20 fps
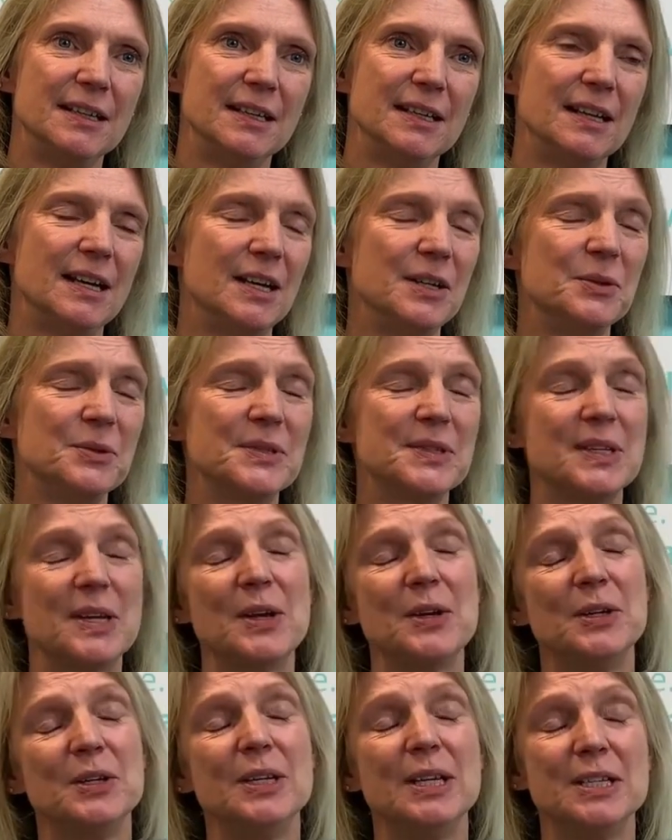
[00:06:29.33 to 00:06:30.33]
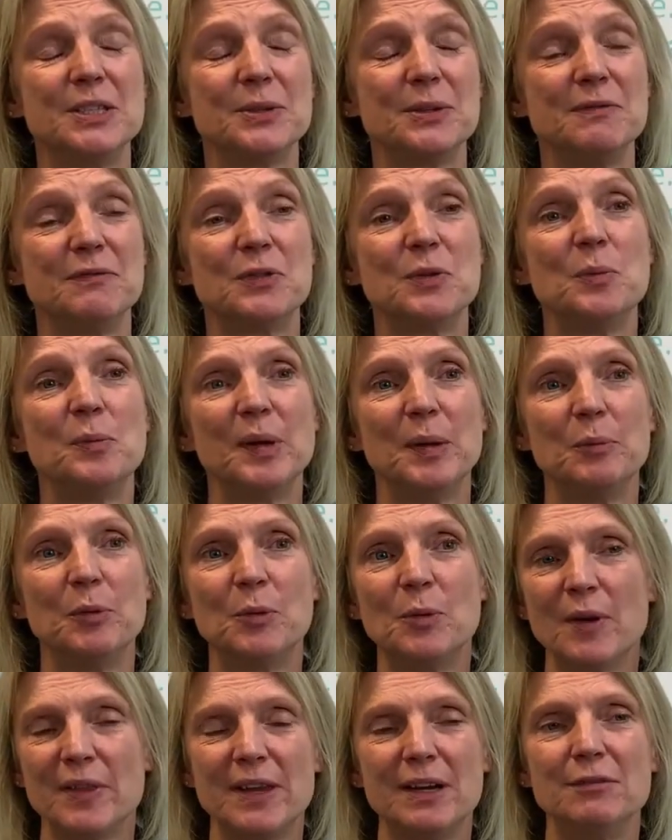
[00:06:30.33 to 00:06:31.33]
And also you need to inform people
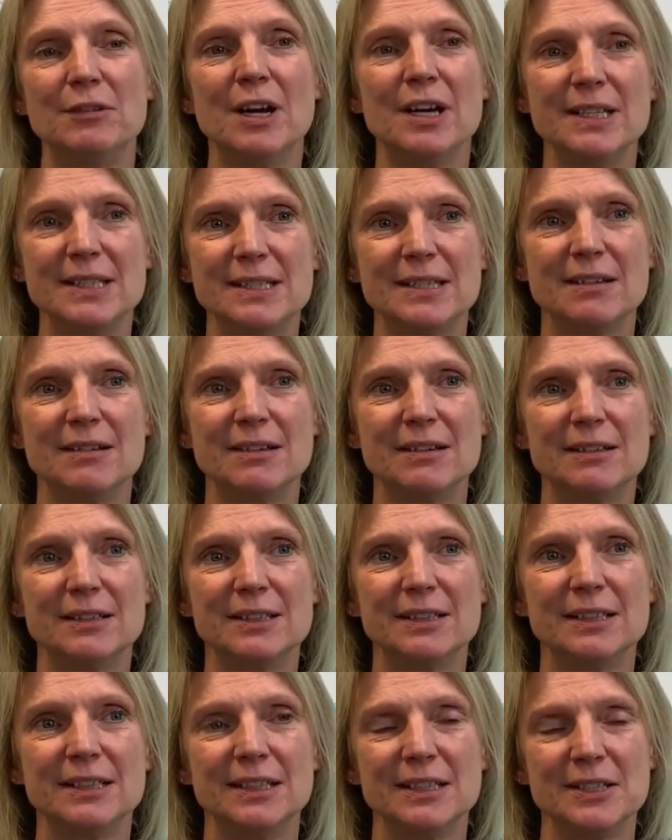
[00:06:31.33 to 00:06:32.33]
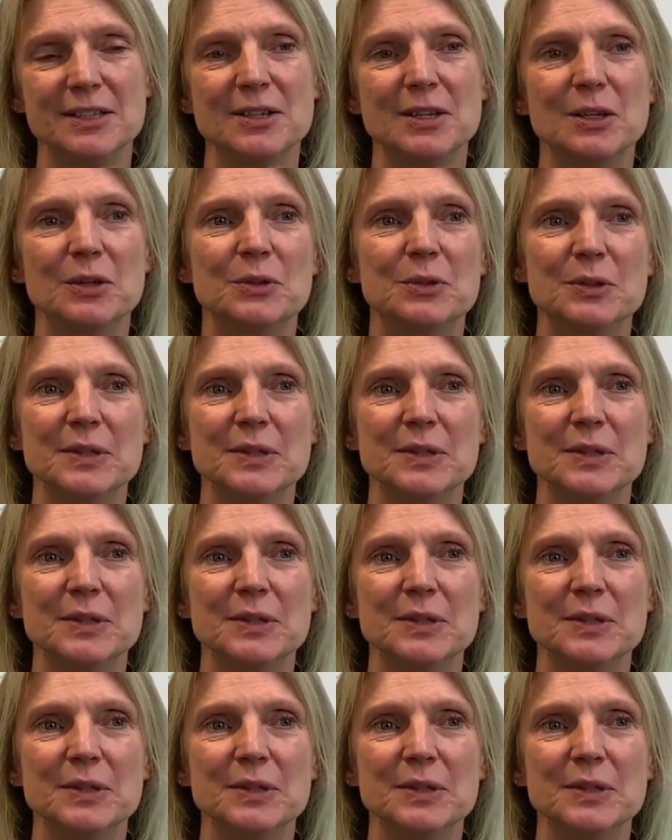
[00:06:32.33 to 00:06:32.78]
what their rights are under the law.